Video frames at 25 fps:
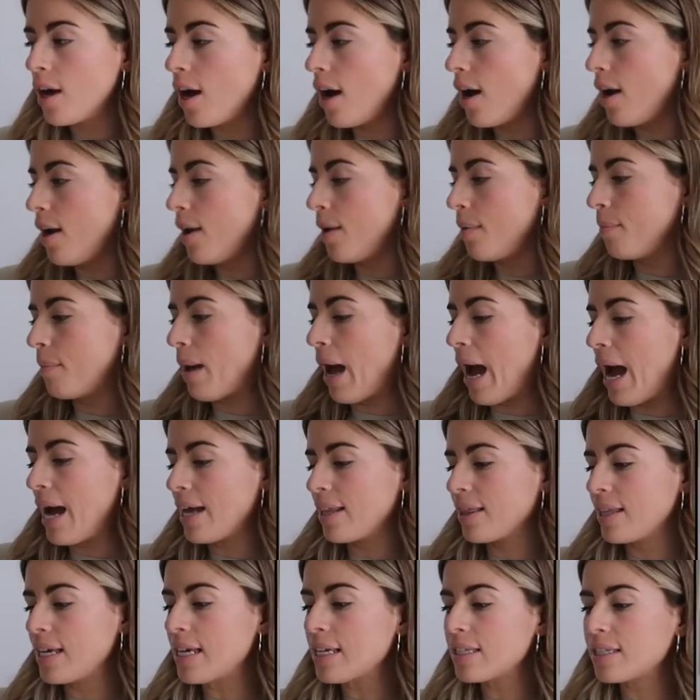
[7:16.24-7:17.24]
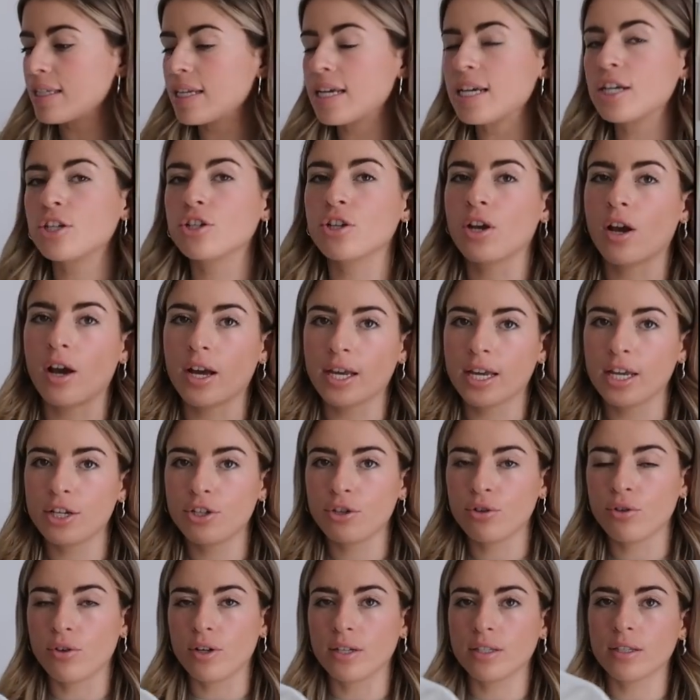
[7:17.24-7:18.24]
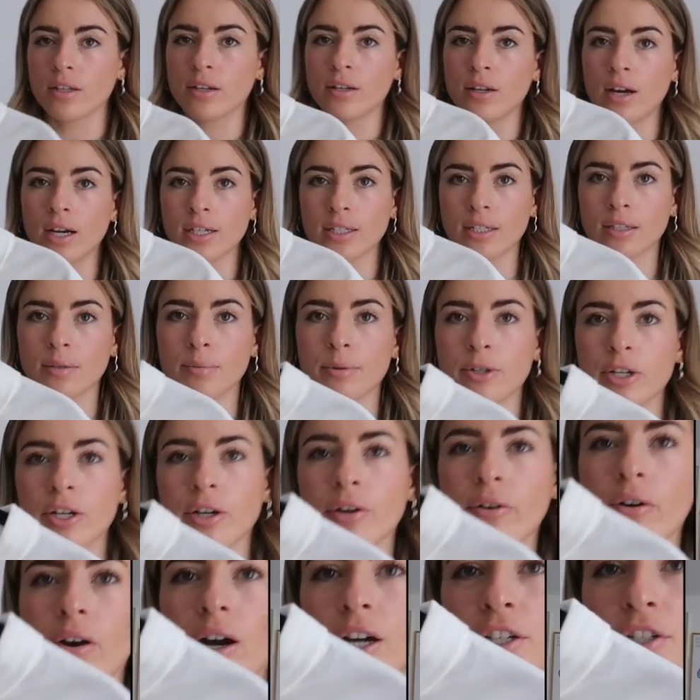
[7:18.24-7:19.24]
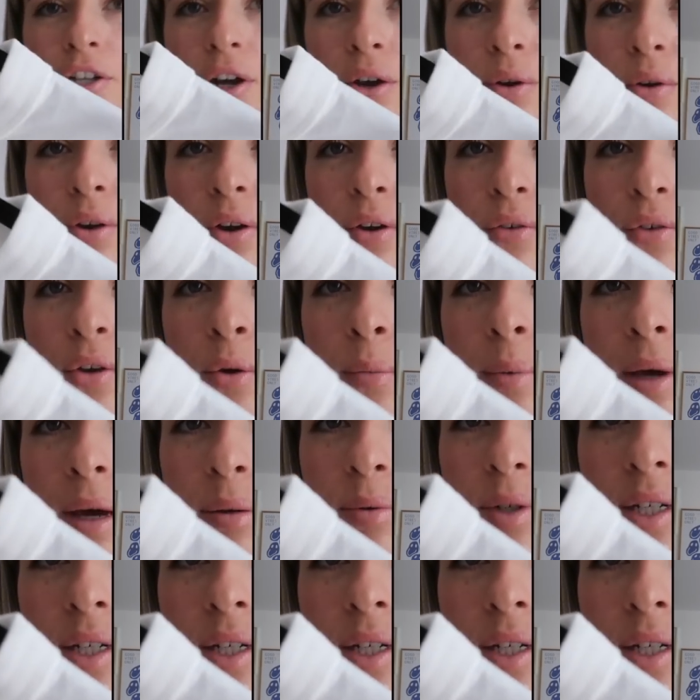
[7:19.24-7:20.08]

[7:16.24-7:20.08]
Um, and this t-shirt, I kid you not, is the nicest material. I don't know if you'll be able